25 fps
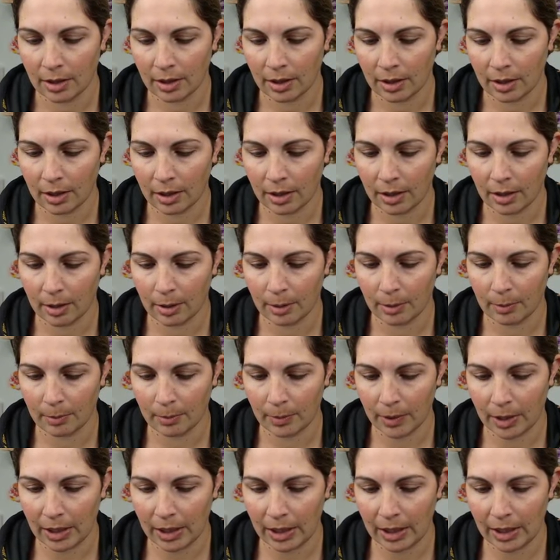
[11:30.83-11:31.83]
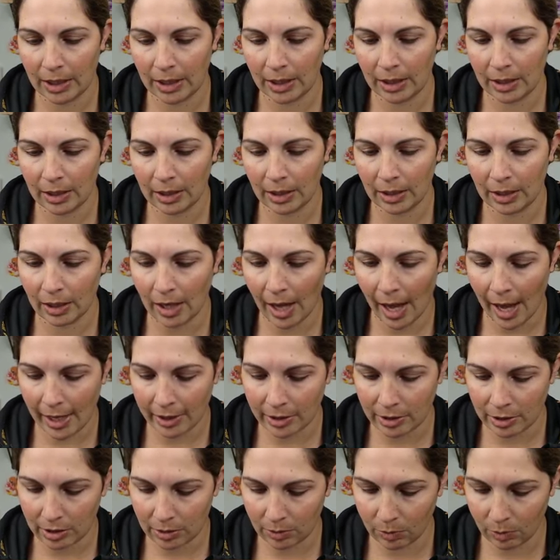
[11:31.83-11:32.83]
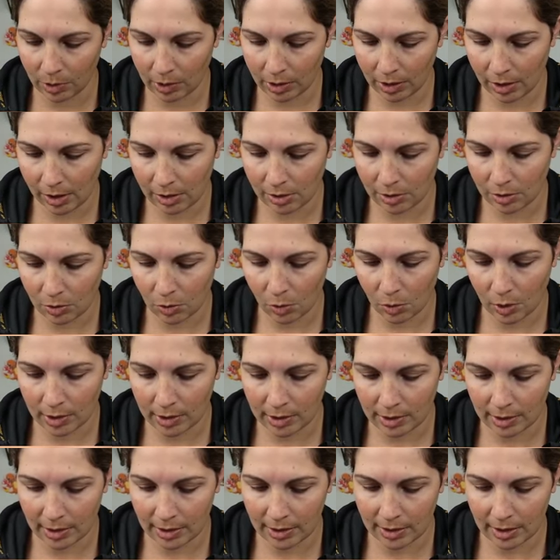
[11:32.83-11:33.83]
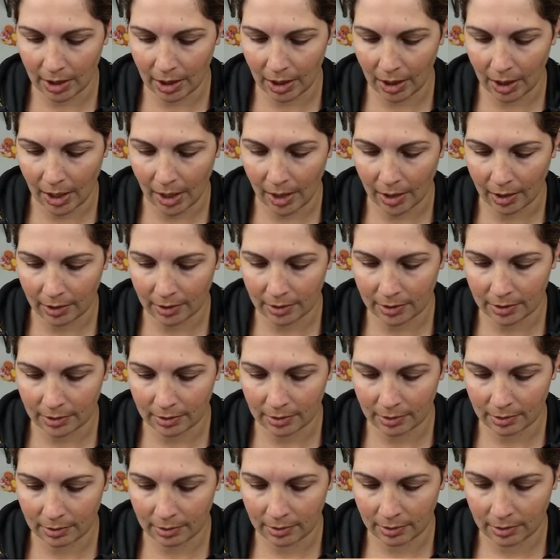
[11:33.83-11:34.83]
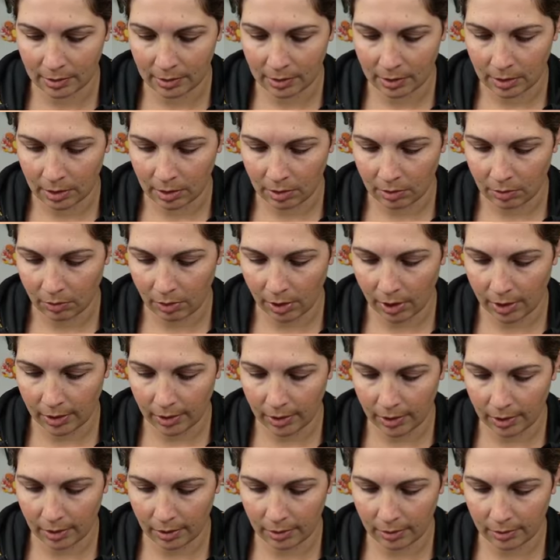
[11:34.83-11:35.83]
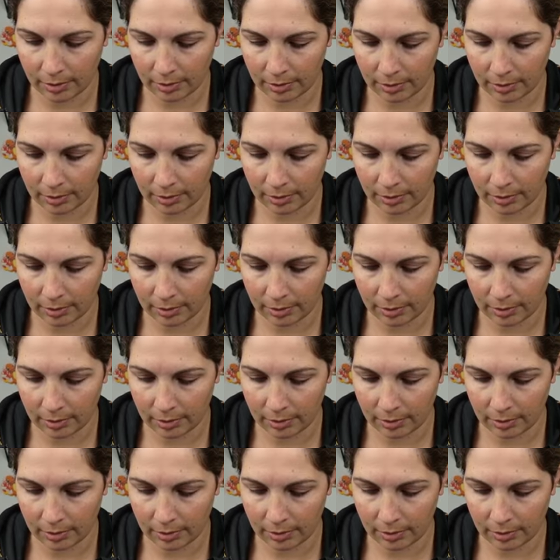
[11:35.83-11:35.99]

Um, he actually really enjoys this E X right here.